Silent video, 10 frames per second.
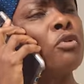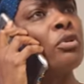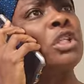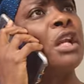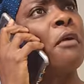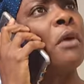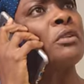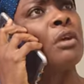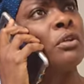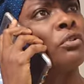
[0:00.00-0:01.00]
new
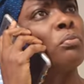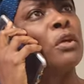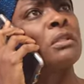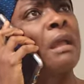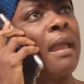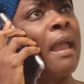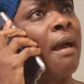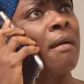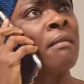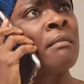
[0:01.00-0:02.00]
generation. you supposed to stay here.